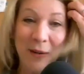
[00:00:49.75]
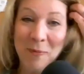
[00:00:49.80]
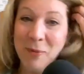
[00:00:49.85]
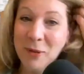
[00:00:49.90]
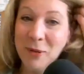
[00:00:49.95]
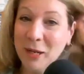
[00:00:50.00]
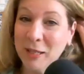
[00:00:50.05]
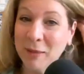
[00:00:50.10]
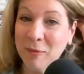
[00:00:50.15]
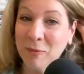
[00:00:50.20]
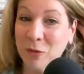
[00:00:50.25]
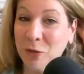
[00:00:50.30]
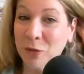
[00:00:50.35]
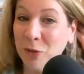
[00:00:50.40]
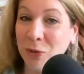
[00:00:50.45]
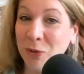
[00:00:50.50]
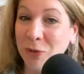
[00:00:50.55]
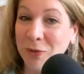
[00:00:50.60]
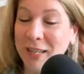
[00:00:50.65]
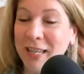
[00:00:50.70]
put on some
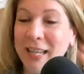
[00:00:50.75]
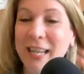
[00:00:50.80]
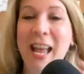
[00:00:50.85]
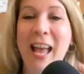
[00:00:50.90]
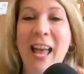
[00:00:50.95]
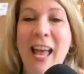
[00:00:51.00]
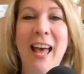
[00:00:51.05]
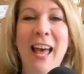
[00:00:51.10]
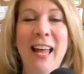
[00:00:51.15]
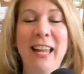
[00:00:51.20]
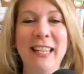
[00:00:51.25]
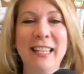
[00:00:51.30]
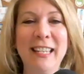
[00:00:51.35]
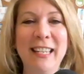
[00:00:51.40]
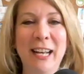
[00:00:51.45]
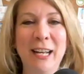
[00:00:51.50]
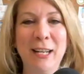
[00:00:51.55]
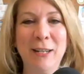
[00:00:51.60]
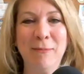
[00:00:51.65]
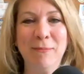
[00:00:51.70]
jewelry and
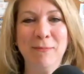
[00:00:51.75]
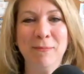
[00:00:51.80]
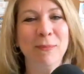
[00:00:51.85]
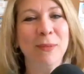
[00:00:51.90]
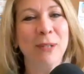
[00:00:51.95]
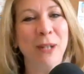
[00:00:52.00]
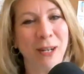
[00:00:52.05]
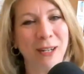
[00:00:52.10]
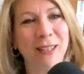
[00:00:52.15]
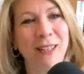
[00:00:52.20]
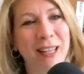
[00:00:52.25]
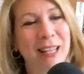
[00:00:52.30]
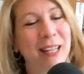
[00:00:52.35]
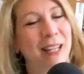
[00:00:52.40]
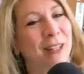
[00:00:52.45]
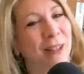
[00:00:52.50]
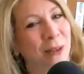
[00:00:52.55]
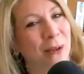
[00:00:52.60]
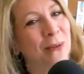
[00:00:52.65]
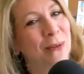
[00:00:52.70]
put on clean
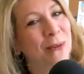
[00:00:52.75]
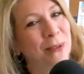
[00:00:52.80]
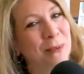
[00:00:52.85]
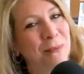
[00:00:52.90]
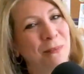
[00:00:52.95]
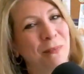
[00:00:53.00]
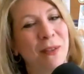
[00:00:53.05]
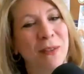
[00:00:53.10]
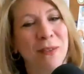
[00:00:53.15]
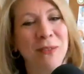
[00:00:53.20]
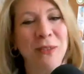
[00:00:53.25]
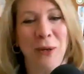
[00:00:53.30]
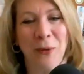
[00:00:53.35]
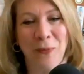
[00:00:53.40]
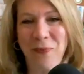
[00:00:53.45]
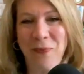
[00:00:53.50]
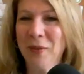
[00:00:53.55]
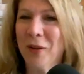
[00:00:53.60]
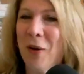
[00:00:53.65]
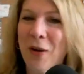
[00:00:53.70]
clothes.
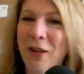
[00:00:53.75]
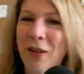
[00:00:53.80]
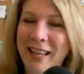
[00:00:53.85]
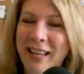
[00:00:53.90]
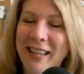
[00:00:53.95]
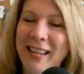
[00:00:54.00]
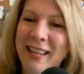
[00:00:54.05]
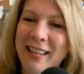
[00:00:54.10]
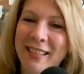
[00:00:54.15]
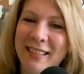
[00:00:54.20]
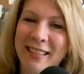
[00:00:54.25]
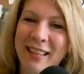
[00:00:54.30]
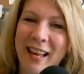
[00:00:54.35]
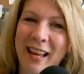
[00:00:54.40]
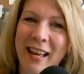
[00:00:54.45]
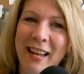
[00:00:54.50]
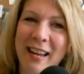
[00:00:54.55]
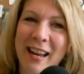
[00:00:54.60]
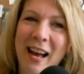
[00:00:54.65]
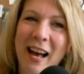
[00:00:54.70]
So all kidding
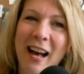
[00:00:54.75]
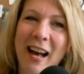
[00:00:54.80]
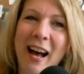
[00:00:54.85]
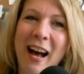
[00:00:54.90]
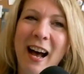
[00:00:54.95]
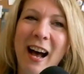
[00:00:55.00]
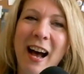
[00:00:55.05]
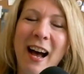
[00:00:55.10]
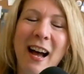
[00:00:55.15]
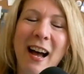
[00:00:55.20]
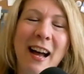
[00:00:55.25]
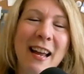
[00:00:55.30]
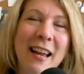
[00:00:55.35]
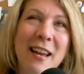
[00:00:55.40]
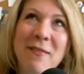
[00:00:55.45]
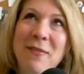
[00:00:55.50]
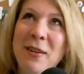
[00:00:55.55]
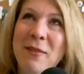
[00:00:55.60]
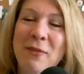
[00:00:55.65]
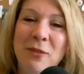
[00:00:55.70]
aside,
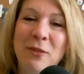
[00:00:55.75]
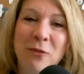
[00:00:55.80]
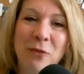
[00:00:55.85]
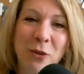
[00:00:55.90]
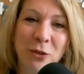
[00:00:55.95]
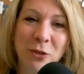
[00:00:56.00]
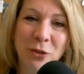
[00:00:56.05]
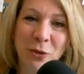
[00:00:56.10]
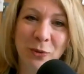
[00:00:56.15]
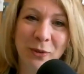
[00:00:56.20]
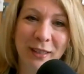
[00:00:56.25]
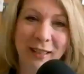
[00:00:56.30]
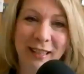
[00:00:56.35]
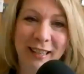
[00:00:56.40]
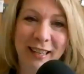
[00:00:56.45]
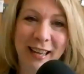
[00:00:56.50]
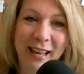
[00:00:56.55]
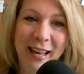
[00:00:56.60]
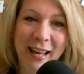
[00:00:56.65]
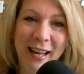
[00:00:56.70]
even if it's
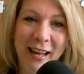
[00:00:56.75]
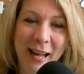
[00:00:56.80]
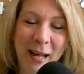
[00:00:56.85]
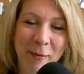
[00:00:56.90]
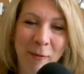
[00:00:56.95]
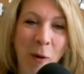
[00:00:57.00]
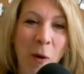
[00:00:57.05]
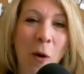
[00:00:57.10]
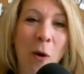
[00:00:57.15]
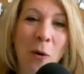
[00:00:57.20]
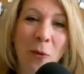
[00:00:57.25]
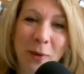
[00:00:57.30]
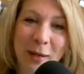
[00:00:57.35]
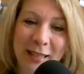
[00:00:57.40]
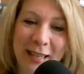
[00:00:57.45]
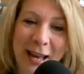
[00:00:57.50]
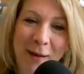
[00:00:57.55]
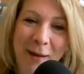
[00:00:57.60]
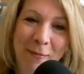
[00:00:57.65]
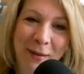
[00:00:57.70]
virtually, I'm
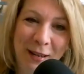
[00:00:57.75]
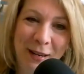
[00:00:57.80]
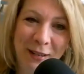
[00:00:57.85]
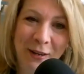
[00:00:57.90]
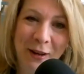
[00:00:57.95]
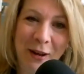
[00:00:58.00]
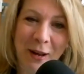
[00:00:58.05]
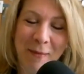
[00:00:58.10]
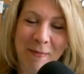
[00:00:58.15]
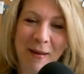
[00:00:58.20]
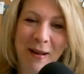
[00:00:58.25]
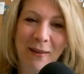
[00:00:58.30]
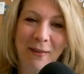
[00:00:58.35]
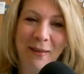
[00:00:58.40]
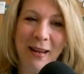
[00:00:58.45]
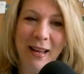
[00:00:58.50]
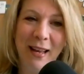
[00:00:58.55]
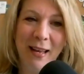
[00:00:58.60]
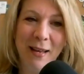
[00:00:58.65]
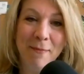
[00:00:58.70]
always happy to talk about
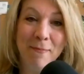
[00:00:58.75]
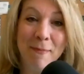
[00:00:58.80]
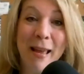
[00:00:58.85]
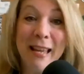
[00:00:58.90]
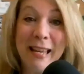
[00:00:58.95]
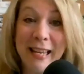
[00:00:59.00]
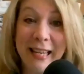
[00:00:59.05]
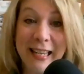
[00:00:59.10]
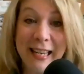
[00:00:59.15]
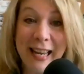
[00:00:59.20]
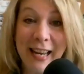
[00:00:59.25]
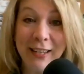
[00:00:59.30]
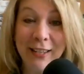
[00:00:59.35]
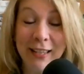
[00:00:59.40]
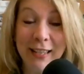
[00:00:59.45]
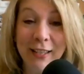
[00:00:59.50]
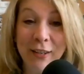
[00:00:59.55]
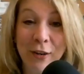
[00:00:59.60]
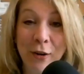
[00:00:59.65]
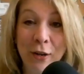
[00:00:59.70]
making
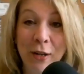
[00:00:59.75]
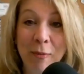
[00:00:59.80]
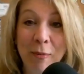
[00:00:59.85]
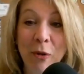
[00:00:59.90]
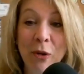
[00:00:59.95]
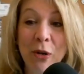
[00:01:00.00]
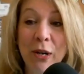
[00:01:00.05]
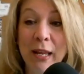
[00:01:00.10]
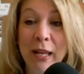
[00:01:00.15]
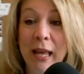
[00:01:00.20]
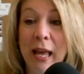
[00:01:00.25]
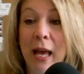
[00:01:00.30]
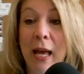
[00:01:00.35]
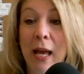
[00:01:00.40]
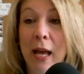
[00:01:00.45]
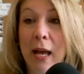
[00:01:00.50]
connections in our community.